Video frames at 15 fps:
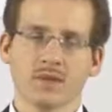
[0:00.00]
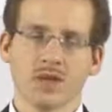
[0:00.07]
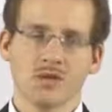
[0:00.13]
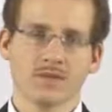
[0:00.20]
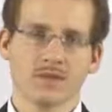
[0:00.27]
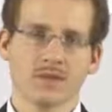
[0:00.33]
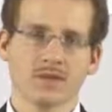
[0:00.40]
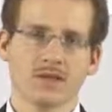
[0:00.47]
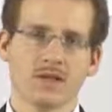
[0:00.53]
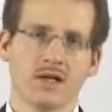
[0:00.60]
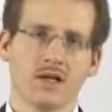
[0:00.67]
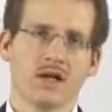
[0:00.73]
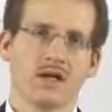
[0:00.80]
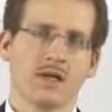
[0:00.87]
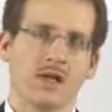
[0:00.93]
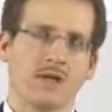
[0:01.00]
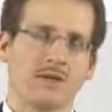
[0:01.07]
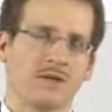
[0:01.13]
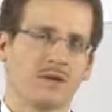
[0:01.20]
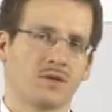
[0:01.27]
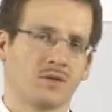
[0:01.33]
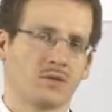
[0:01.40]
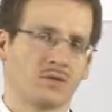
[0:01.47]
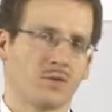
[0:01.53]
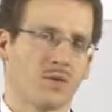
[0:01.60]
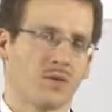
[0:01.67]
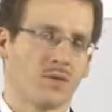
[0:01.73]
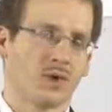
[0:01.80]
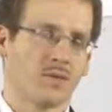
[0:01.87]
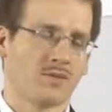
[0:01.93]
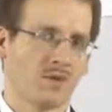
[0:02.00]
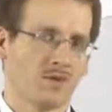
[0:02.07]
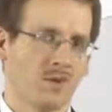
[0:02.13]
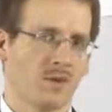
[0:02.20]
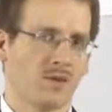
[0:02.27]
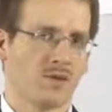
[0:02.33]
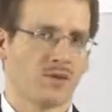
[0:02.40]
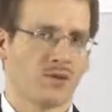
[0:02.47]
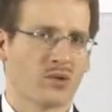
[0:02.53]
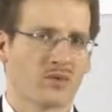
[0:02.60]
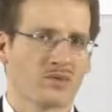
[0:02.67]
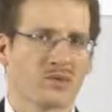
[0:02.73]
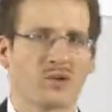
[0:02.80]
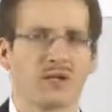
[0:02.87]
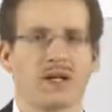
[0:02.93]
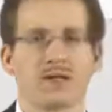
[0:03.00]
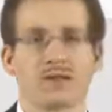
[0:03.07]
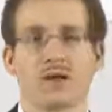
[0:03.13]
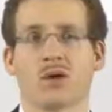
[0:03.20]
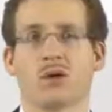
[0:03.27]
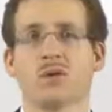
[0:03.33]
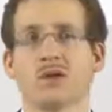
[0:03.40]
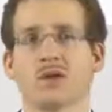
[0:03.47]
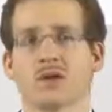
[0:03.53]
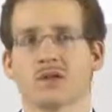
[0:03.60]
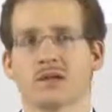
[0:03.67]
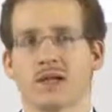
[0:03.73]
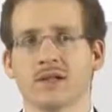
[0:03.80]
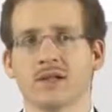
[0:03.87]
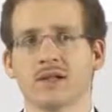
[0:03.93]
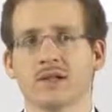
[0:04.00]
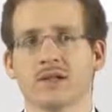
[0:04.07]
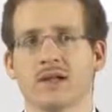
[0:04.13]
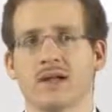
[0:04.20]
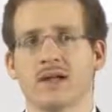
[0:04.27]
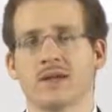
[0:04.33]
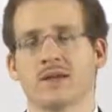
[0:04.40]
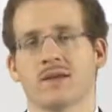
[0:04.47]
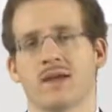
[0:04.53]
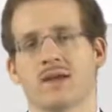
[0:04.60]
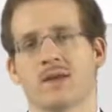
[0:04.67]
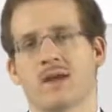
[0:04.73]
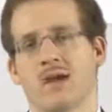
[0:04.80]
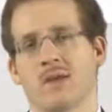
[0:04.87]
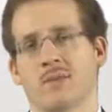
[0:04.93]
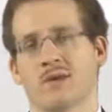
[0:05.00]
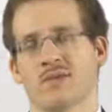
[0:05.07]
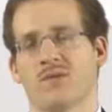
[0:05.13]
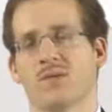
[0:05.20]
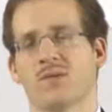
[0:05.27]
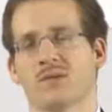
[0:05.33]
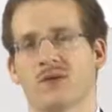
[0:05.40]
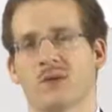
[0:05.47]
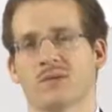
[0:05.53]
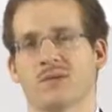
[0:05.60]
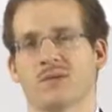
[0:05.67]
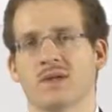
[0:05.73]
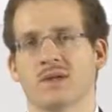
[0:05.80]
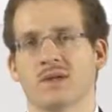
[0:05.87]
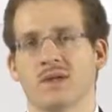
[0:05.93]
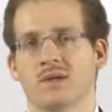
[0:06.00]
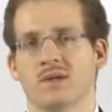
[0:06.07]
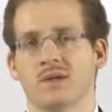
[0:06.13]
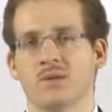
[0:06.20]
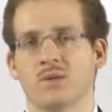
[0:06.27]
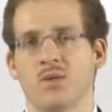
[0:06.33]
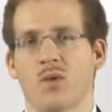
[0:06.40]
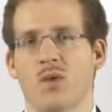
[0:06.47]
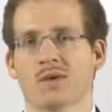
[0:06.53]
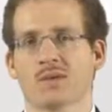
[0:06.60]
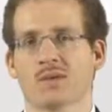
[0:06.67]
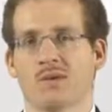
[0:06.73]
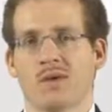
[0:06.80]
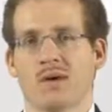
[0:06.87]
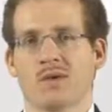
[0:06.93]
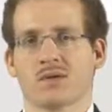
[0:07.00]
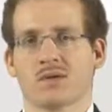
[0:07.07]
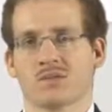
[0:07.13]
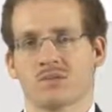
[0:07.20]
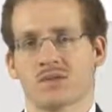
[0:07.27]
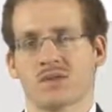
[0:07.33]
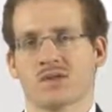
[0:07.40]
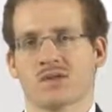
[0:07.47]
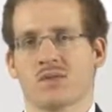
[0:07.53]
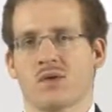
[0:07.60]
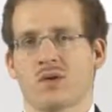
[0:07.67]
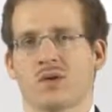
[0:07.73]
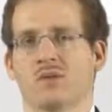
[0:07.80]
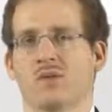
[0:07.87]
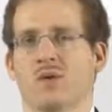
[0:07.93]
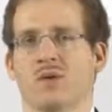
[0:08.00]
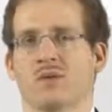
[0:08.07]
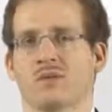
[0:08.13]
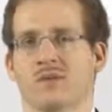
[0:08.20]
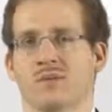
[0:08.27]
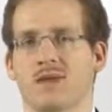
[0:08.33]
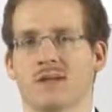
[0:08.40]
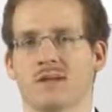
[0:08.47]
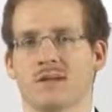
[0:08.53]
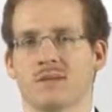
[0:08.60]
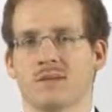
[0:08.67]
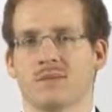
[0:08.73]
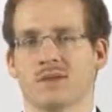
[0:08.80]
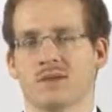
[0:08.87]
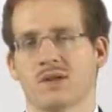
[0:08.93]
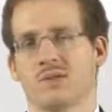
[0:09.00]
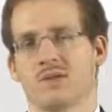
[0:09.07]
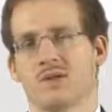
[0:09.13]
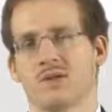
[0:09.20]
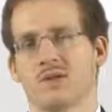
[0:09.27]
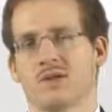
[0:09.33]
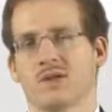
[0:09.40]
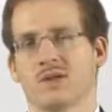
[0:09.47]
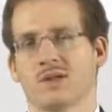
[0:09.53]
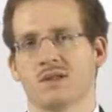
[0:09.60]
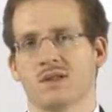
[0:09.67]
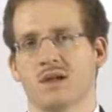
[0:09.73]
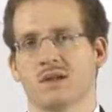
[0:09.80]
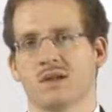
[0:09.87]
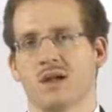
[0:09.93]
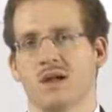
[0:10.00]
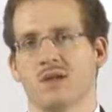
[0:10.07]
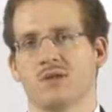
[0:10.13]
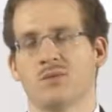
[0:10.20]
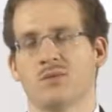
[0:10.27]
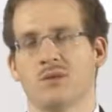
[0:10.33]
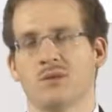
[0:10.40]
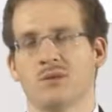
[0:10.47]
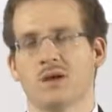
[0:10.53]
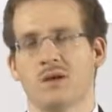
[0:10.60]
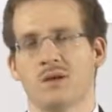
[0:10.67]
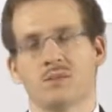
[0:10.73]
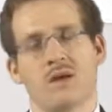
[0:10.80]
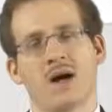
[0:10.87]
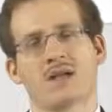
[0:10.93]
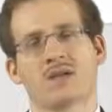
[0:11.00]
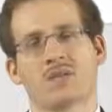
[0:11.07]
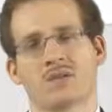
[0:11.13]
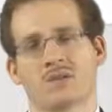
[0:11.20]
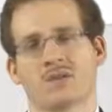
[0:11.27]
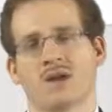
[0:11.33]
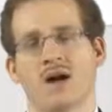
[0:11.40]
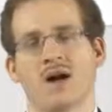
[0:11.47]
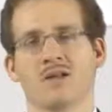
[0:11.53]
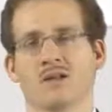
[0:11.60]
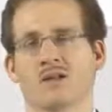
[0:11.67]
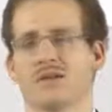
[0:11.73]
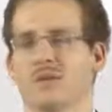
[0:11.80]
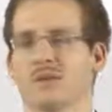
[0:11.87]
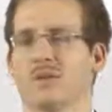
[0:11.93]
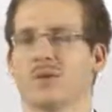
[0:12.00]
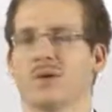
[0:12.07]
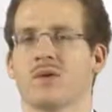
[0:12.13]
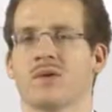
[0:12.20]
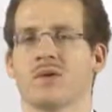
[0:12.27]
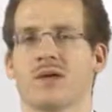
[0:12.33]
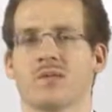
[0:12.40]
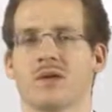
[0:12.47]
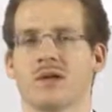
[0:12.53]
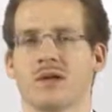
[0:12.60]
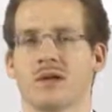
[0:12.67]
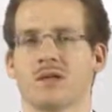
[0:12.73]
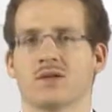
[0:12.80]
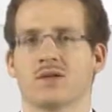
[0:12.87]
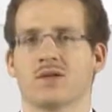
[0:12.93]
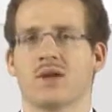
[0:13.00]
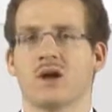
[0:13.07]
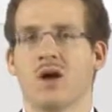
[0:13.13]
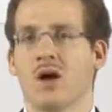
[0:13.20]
First, if your parallel program relies only on channels, then performance optimization works without destroying program semantics. For example, you could decide to put multiple tasks of your parallel application